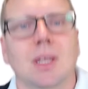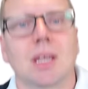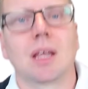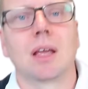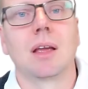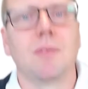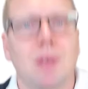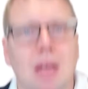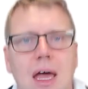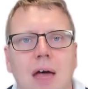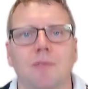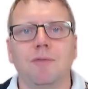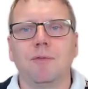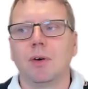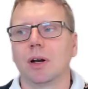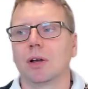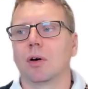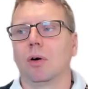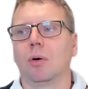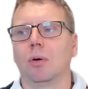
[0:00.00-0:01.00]
have
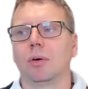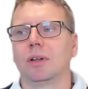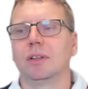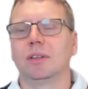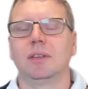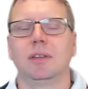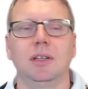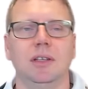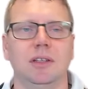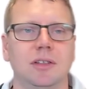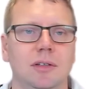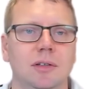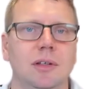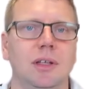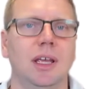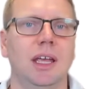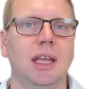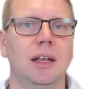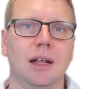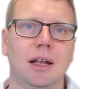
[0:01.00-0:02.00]
recorded these
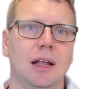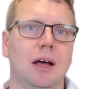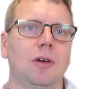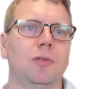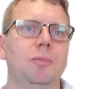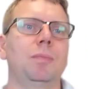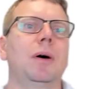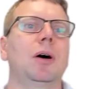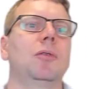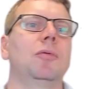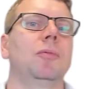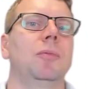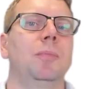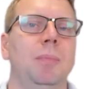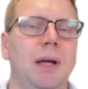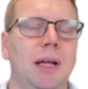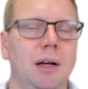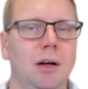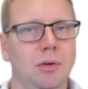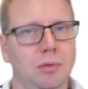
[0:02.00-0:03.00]
in and outbound
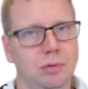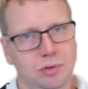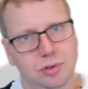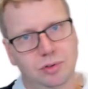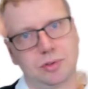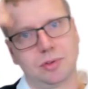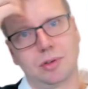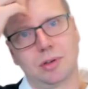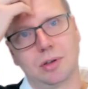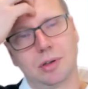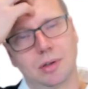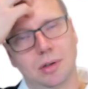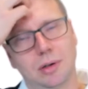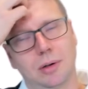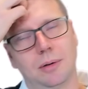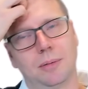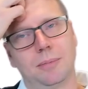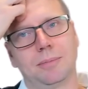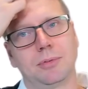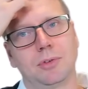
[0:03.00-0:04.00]
payloads.
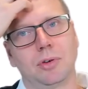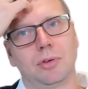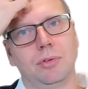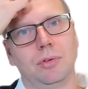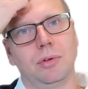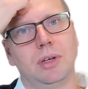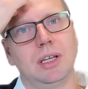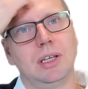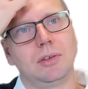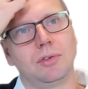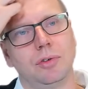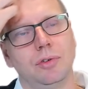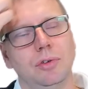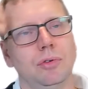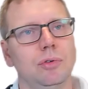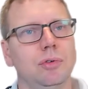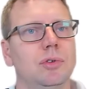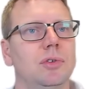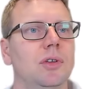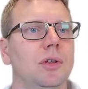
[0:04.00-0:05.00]
So you need to
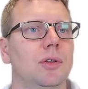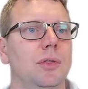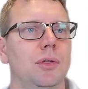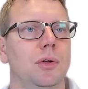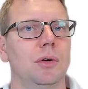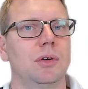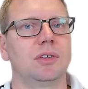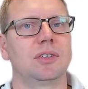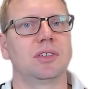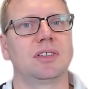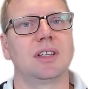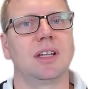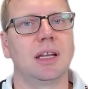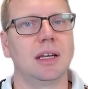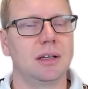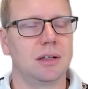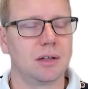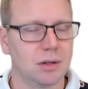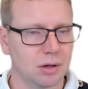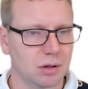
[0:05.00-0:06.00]
use the third
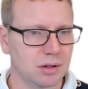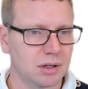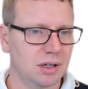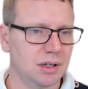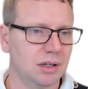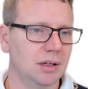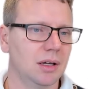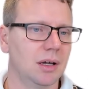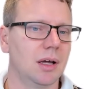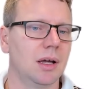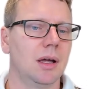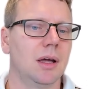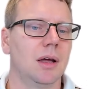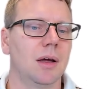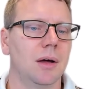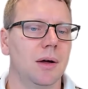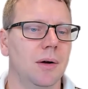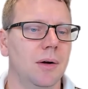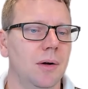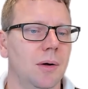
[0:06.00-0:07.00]
state locking
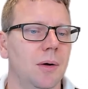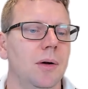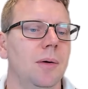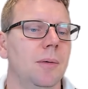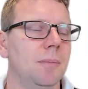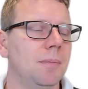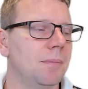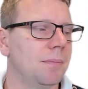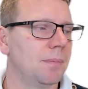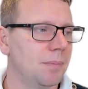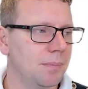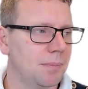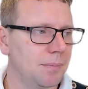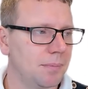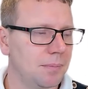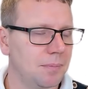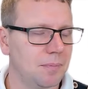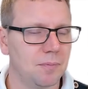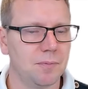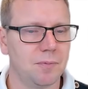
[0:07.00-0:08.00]

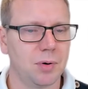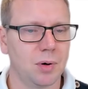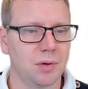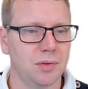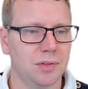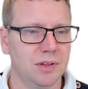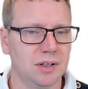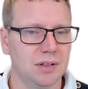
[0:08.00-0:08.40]
for these